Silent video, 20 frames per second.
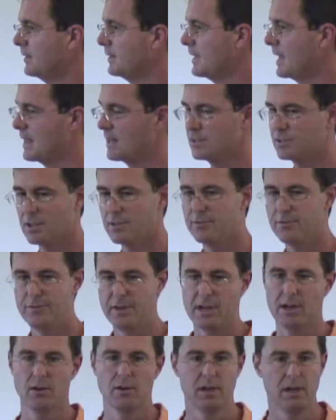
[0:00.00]
That is a
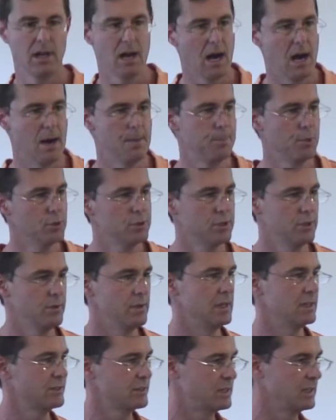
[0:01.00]
very
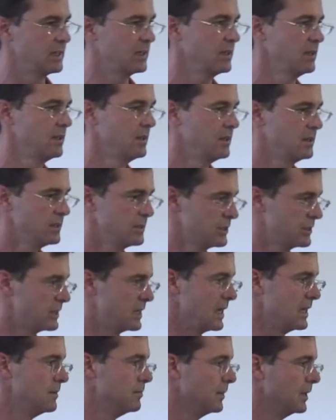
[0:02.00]
opportunistic
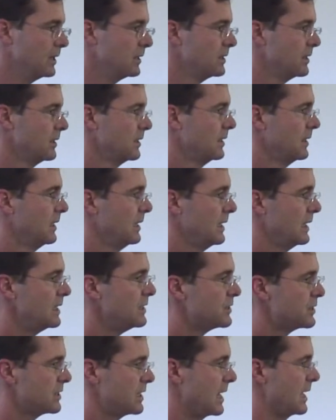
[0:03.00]
statement.
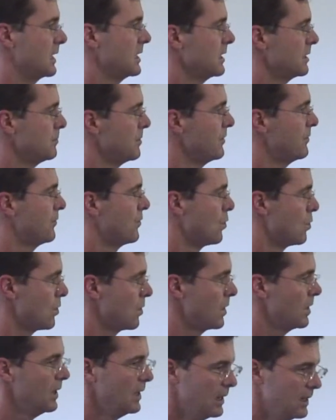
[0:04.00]
He's standing
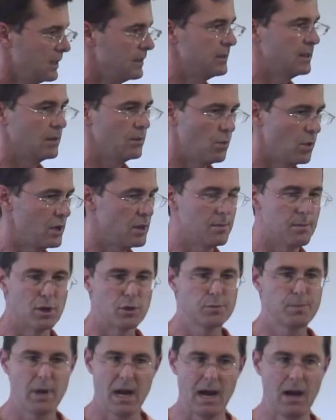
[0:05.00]
before one of the
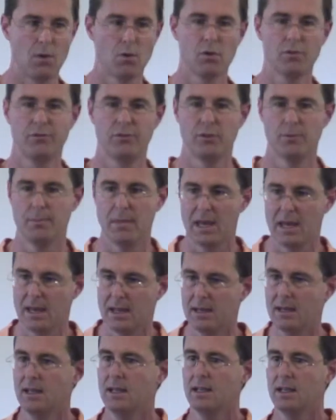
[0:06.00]
most powerful
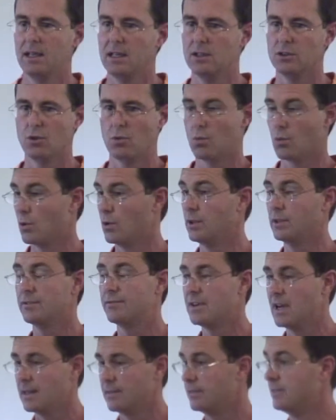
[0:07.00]
men in the world, if
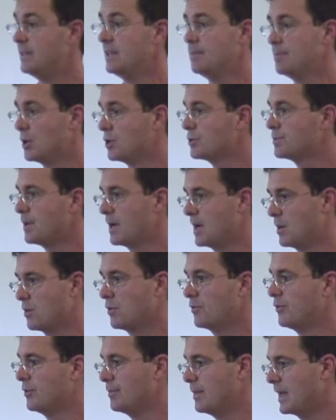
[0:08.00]
not the most
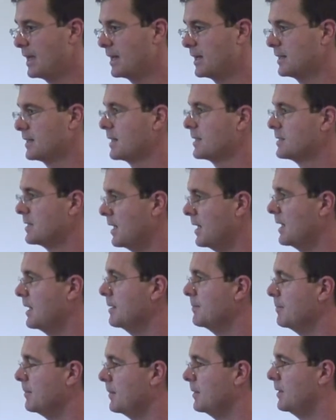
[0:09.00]
powerful man at the time,